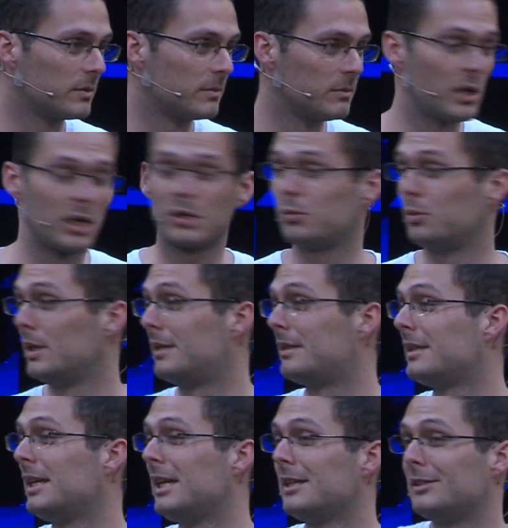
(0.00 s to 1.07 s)
Not with
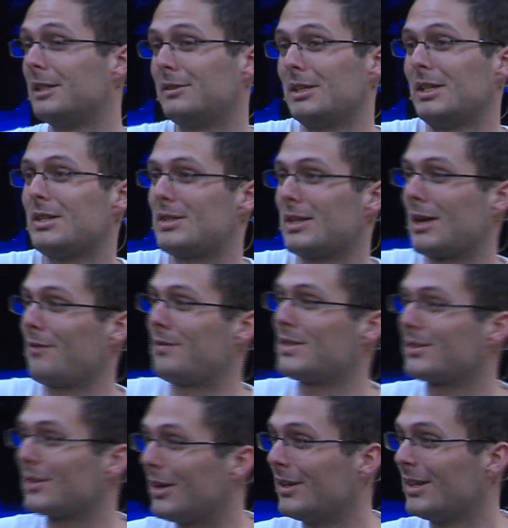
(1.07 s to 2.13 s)
the things that I've
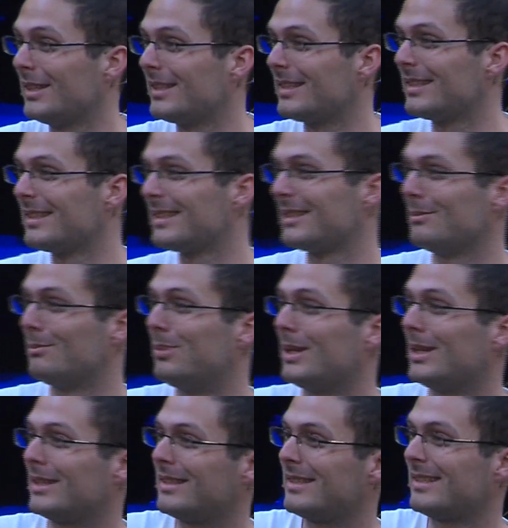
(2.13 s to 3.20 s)
started,
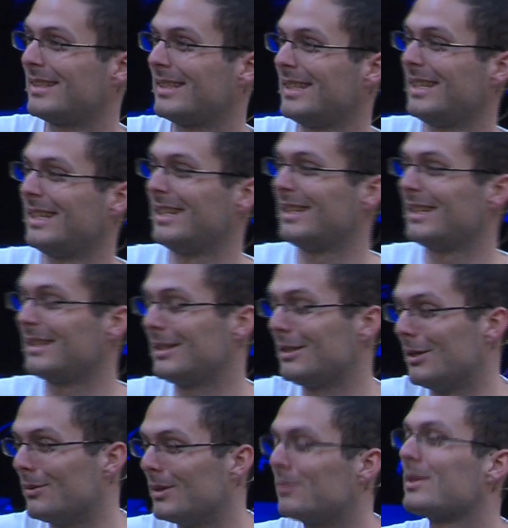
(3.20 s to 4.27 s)
but
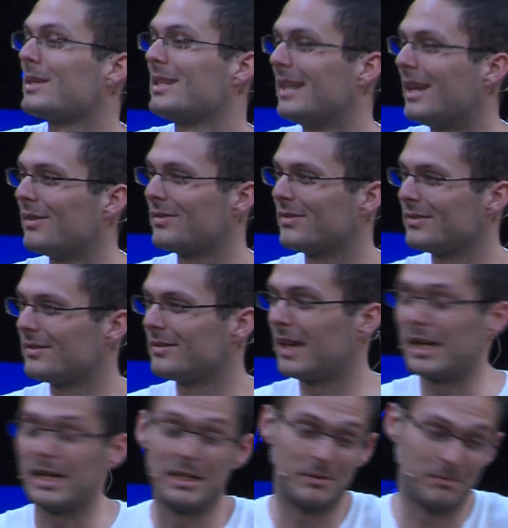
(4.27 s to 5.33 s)
it was enough.
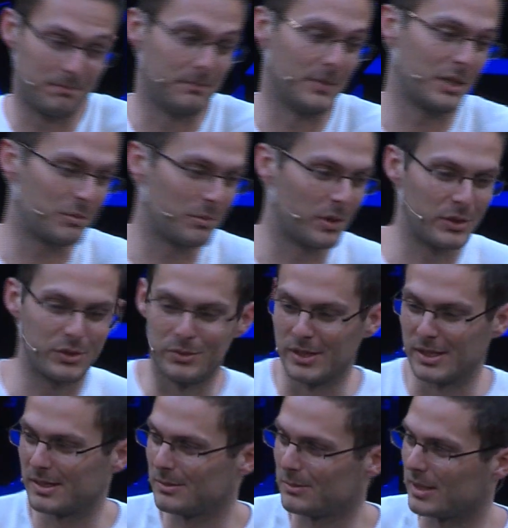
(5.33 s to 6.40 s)
I ate much more
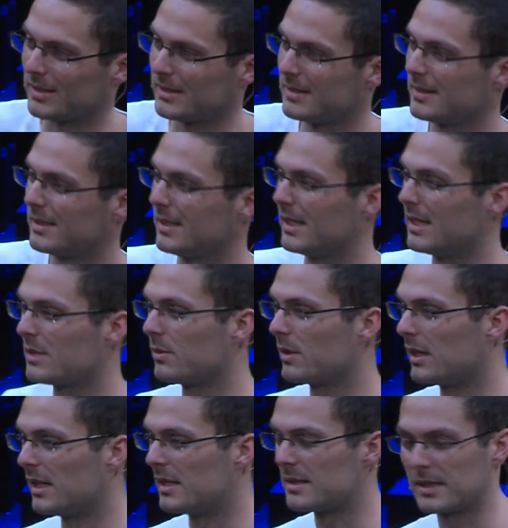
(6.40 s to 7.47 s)
tuna, but it is what
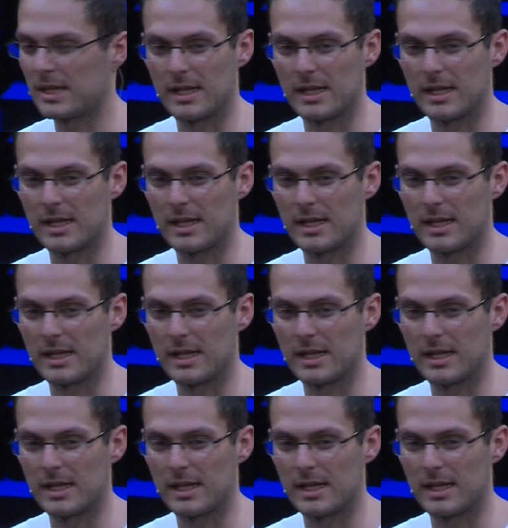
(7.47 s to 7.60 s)
it is.